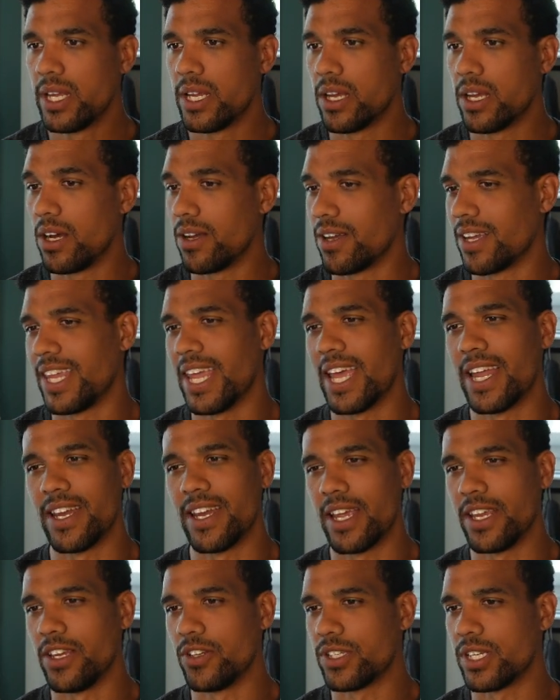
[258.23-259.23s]
Oh, again, I
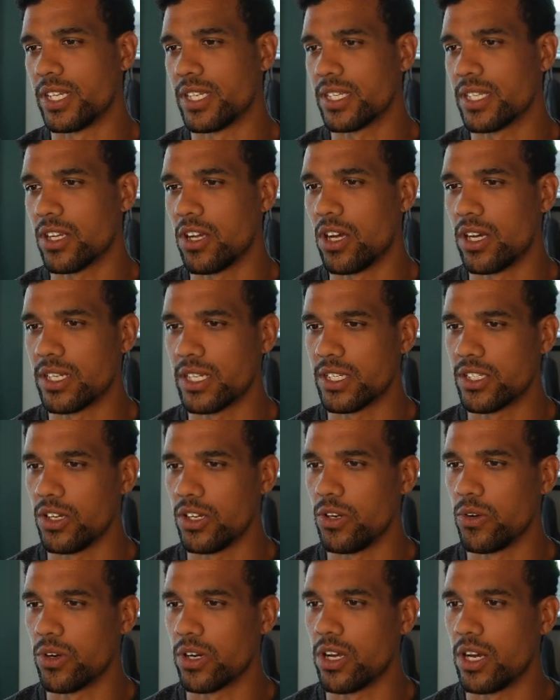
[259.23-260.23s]
used it as a content. So
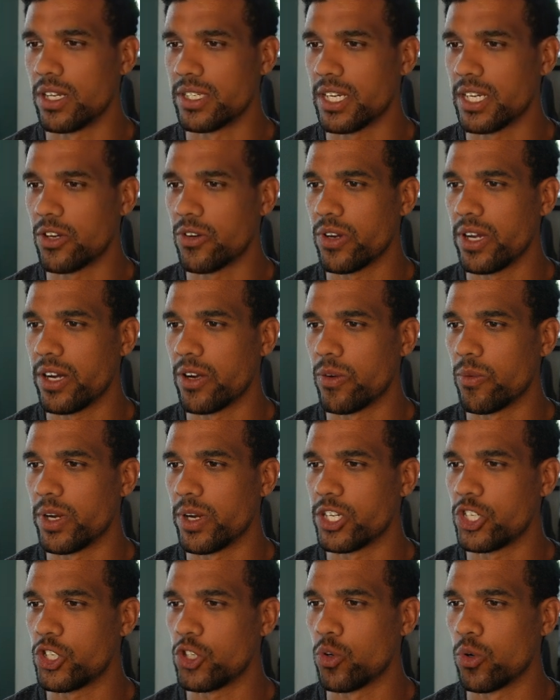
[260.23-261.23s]
you're a content creator, write a
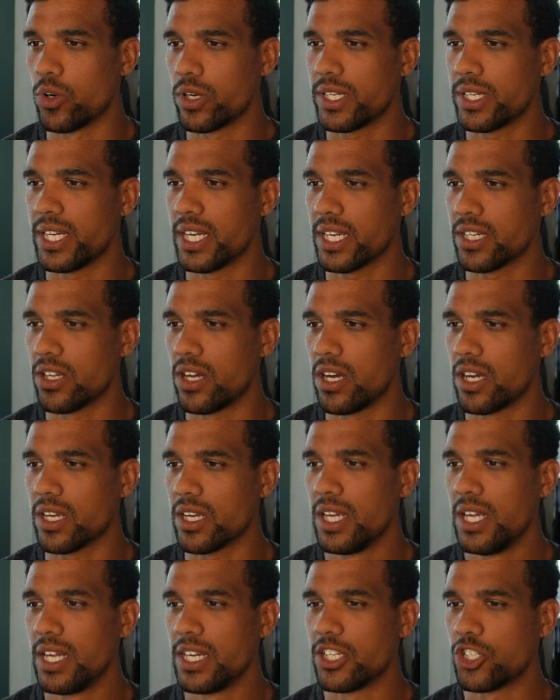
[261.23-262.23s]
short TikTok
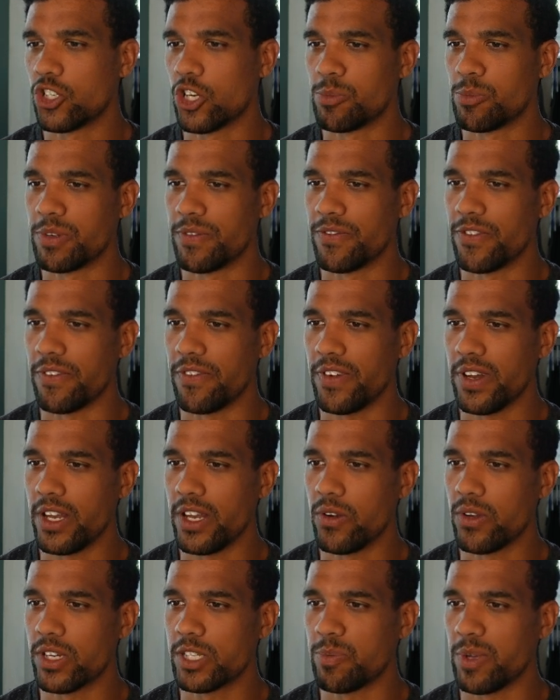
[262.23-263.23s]
description for video
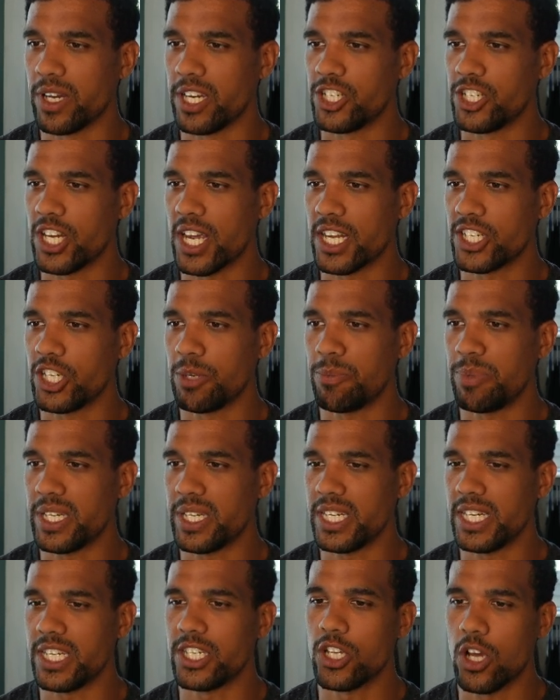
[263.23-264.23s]
explaining
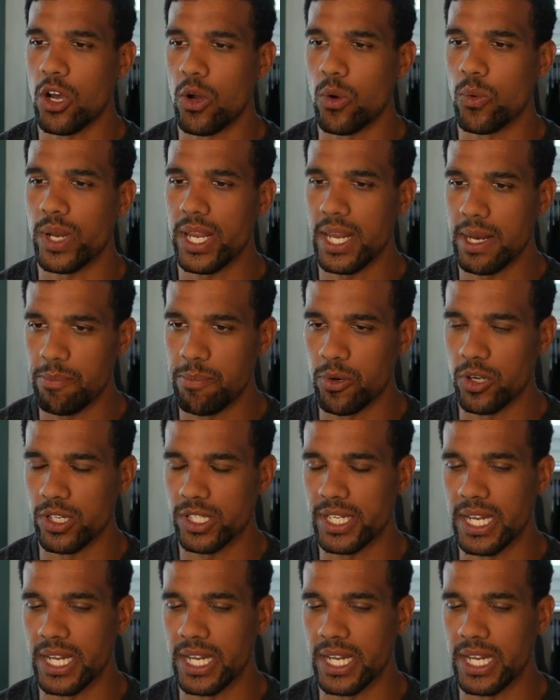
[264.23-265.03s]
ChatGPT tone inputs.